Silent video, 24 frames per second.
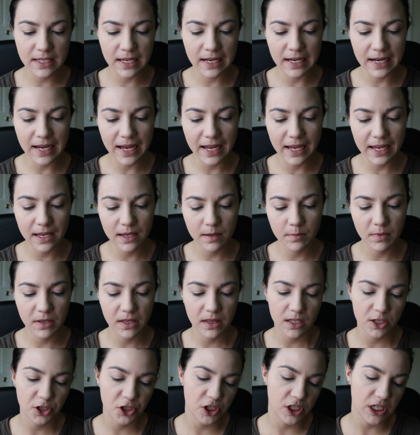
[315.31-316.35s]
and I am
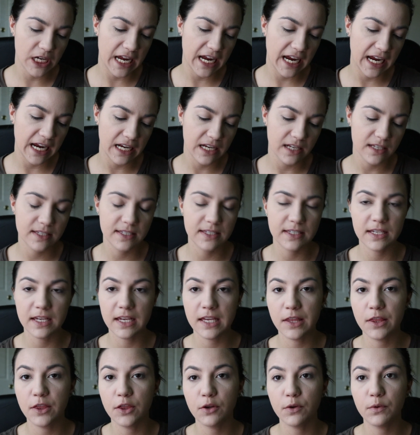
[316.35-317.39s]
in the shade
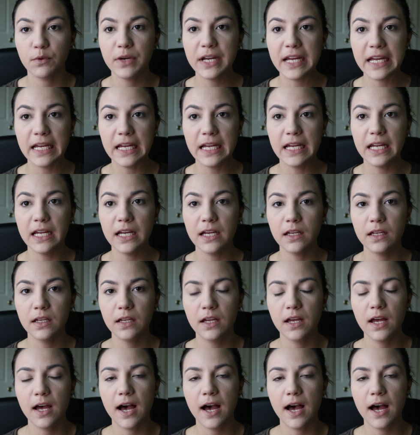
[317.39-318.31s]
C3.